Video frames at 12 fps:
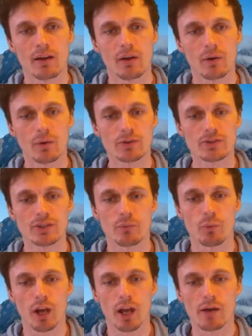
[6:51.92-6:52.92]
Awesome.
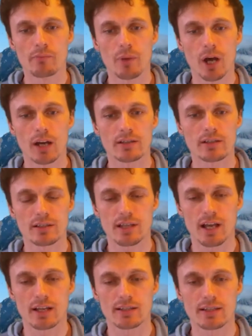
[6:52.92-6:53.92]
Well, I'm biased because, as
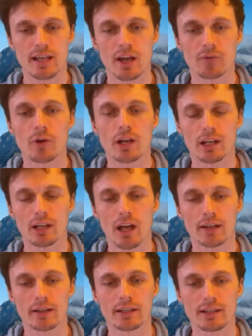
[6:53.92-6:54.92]
I say, I really
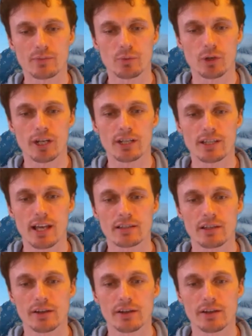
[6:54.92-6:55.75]
liked its predecessor,